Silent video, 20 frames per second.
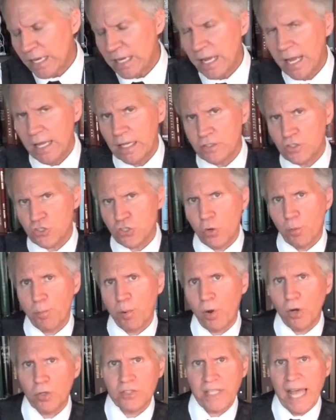And so
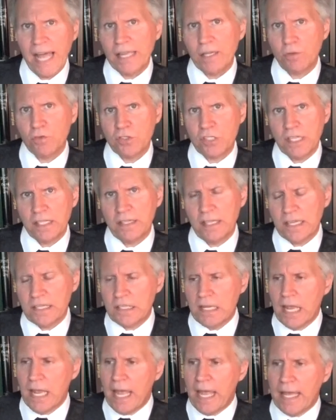Paul Daniels did
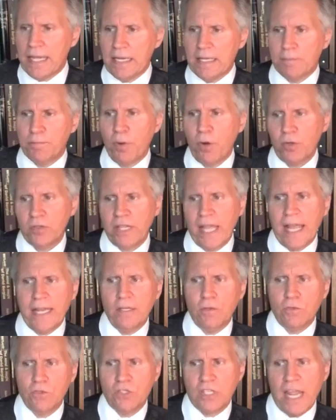this. And Paul
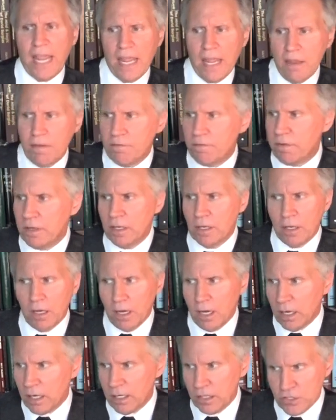Daniels gave
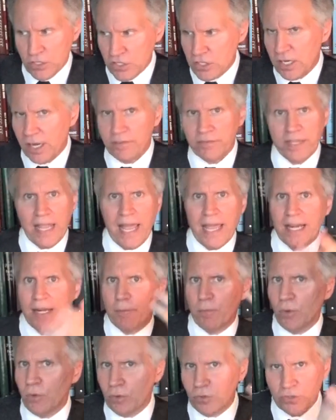stuffed
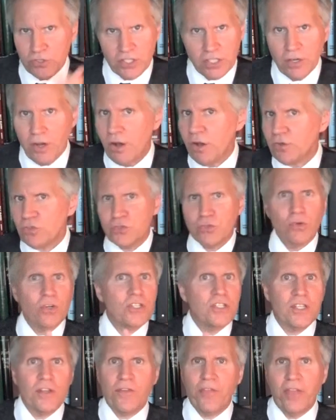animals and all
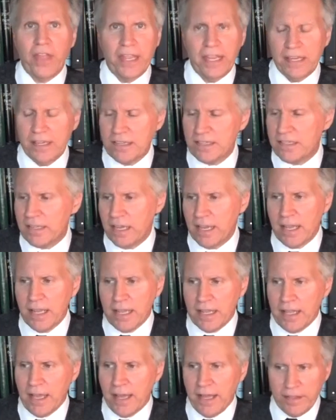sorts of things
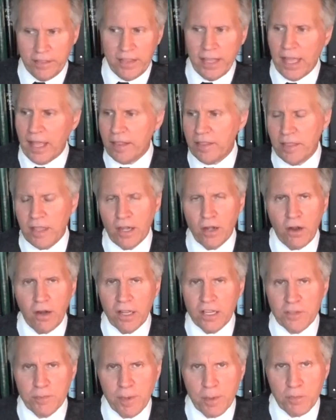that
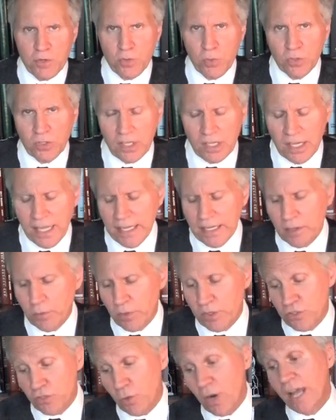audience members were delighted
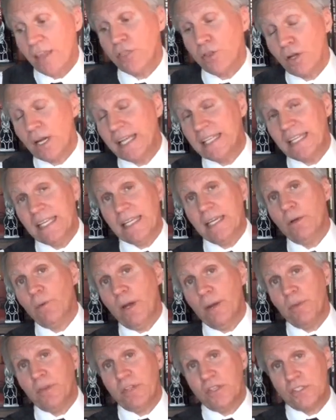with. So I thought I could get
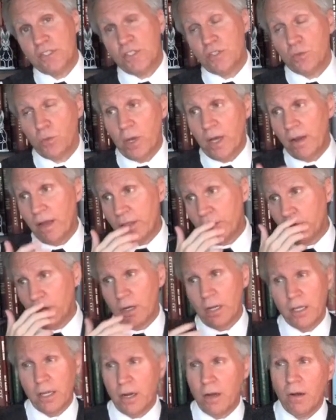away with this as well. I
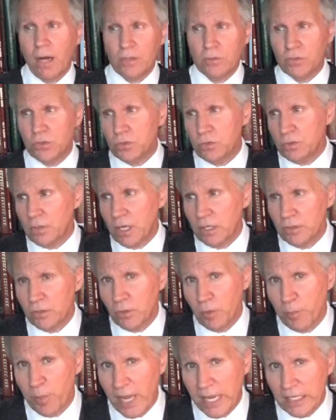thought, you know, I'll do
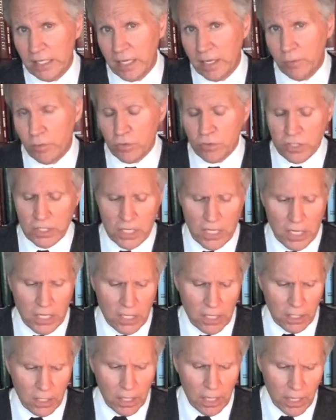a bank night
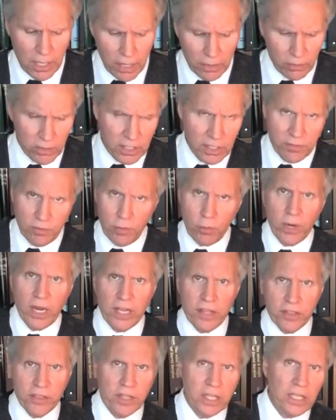routine, and I'll give
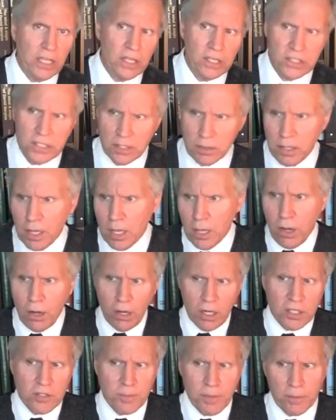away things, and
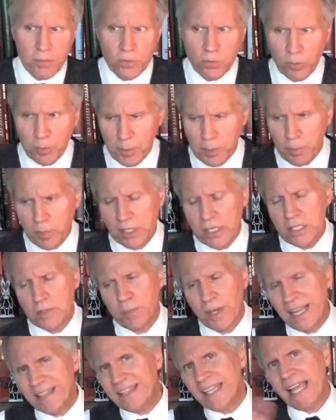audience members will be pleased.
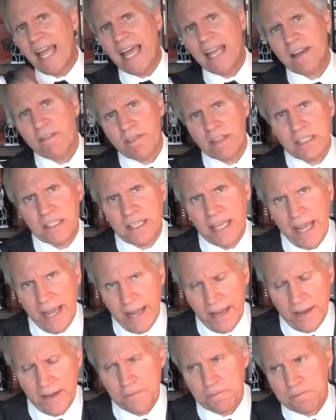But at the end of the
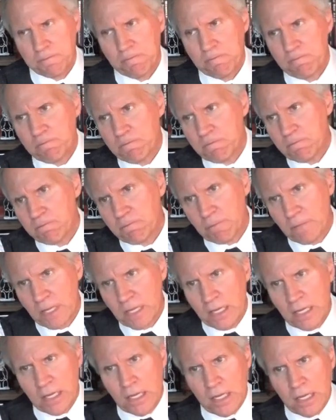day,
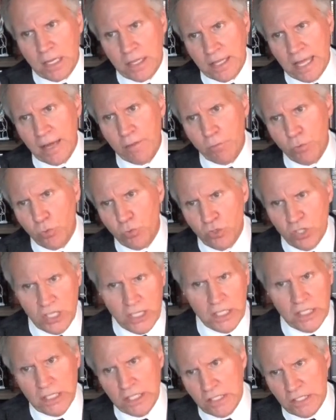that
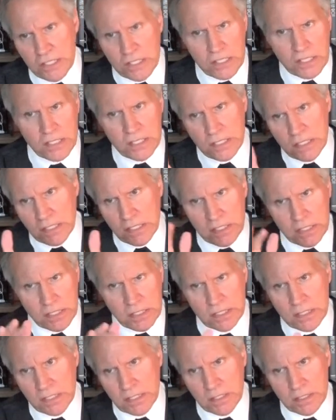routine
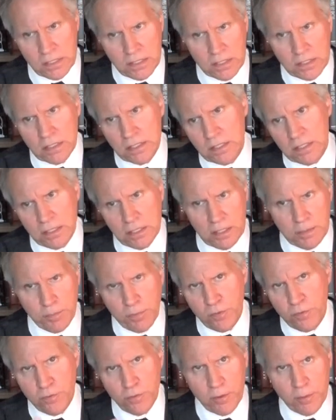is the
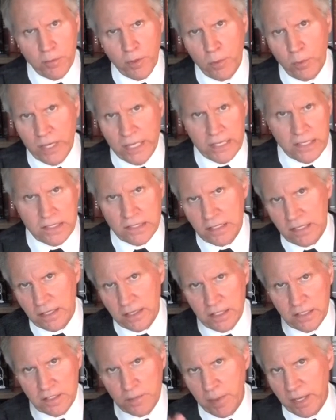performer wins
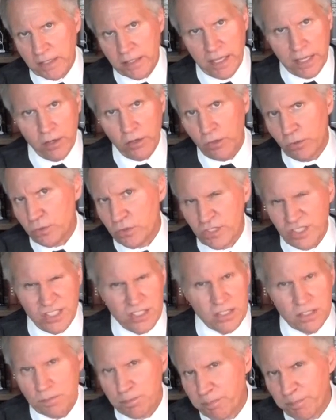and the spectator
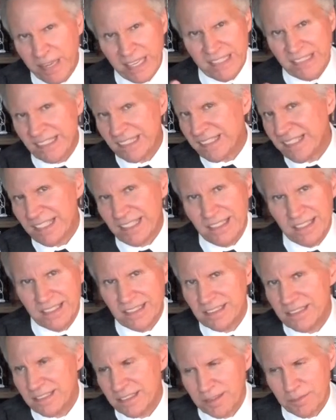loses, basically.
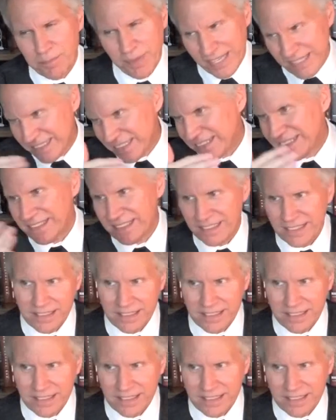Basically.